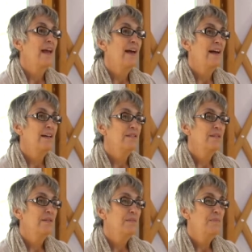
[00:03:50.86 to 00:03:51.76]
And
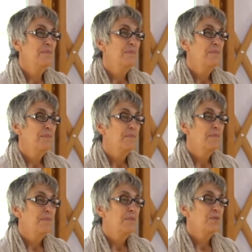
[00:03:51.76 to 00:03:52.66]

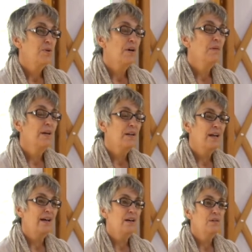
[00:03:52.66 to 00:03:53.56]
talk about
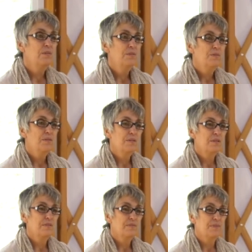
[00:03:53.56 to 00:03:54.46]
how
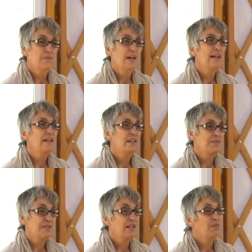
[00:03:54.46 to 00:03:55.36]
the variety
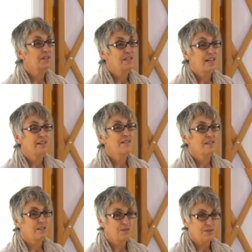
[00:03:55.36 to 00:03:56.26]
of sacred texts
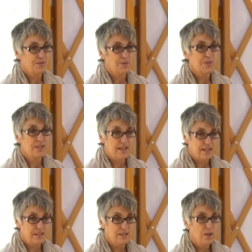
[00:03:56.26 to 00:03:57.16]
that are
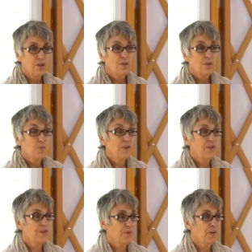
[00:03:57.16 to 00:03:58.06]
associated
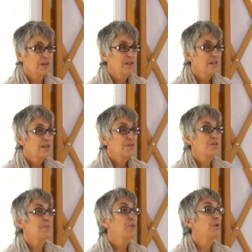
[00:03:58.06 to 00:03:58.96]
with yoga
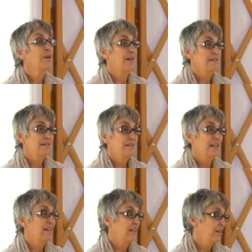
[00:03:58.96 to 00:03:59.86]
support us in